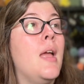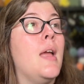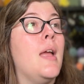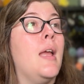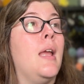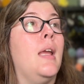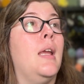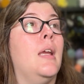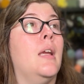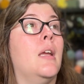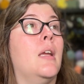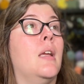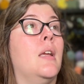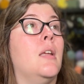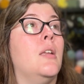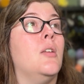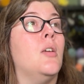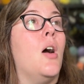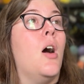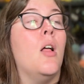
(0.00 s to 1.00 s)

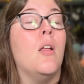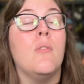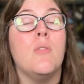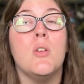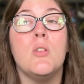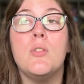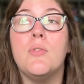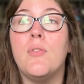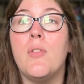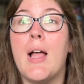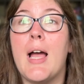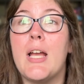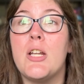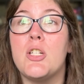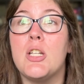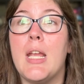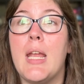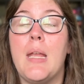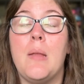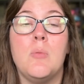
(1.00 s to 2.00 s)
and all of those flash
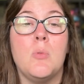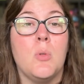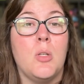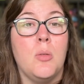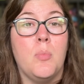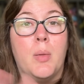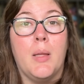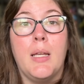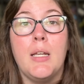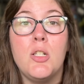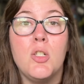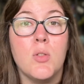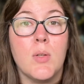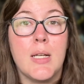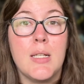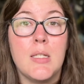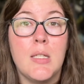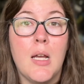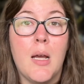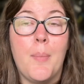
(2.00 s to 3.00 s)
games where you played
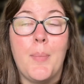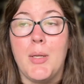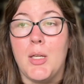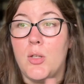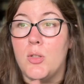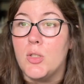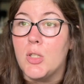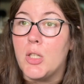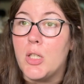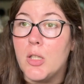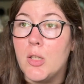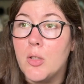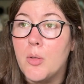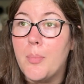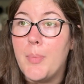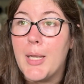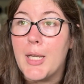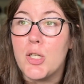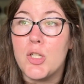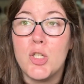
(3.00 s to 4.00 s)
dress up and you took your little
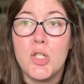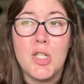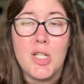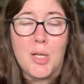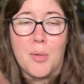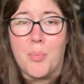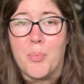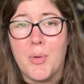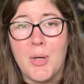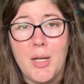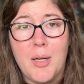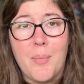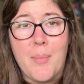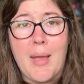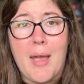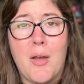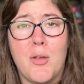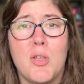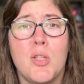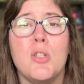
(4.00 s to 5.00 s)
pictures, you could print them
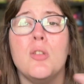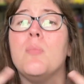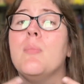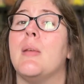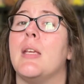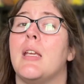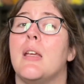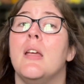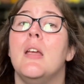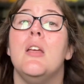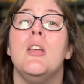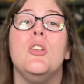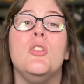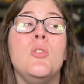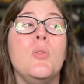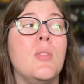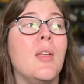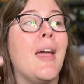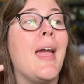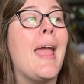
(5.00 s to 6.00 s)
out, you could do
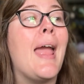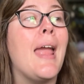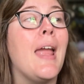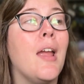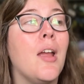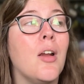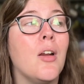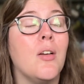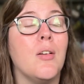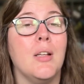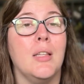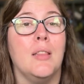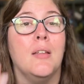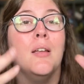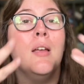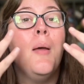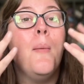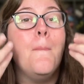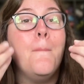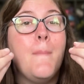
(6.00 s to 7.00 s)
the hair and the
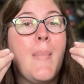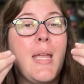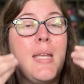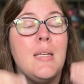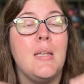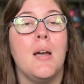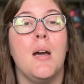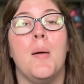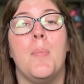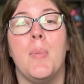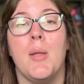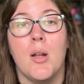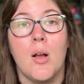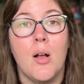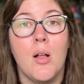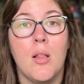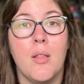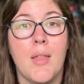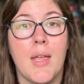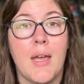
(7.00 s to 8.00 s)
makeup and
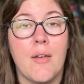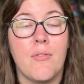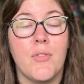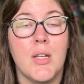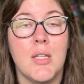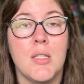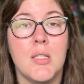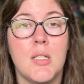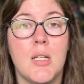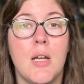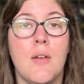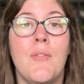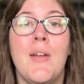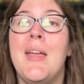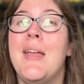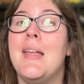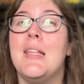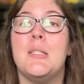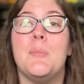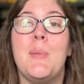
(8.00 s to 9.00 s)
all that fun stuff.
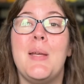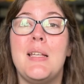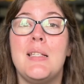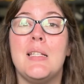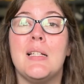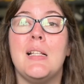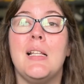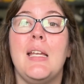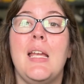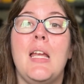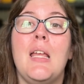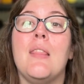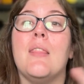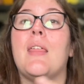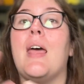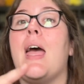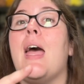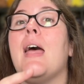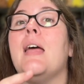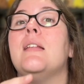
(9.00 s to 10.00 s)
It's basically
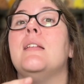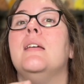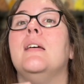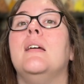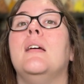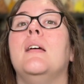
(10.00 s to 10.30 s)
that,